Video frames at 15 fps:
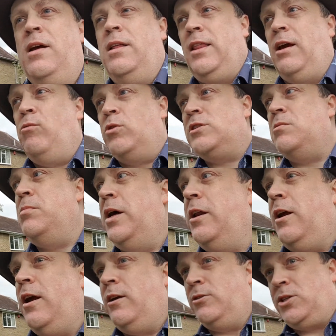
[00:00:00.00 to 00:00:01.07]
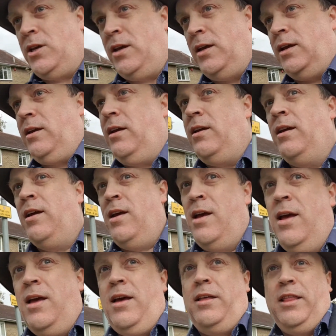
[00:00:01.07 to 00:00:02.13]
There was a manor house here,
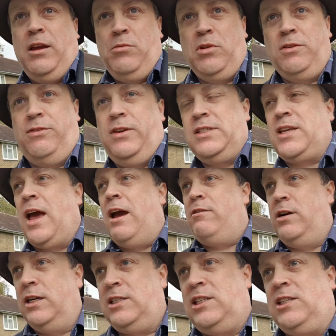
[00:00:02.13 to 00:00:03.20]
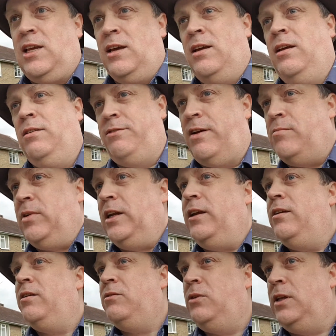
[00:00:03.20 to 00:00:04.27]
and they were the Fitzharris family
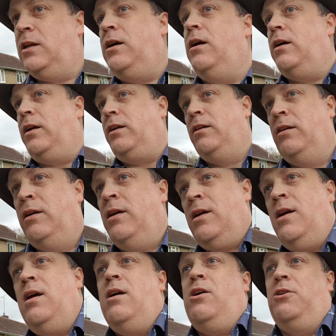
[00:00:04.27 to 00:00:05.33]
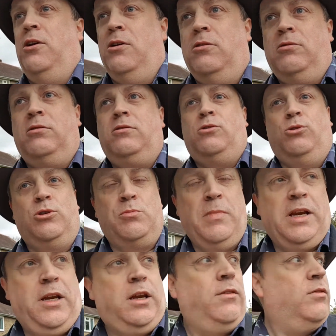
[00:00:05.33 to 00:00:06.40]
with an I. Although, of course,
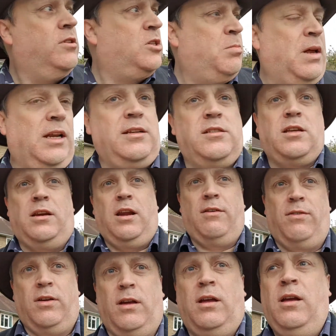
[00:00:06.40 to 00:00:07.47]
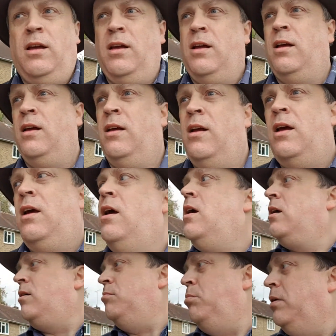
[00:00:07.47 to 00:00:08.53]
medieval spellings are never
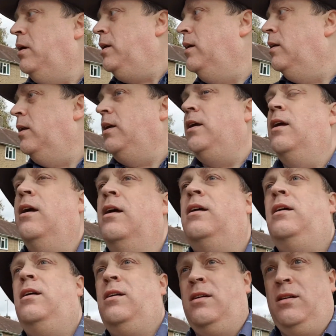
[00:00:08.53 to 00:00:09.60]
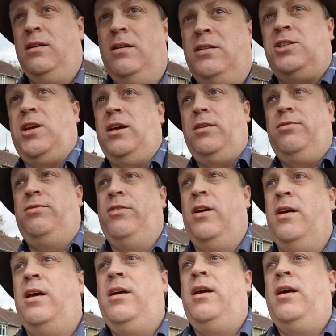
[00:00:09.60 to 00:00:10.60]
completely safe.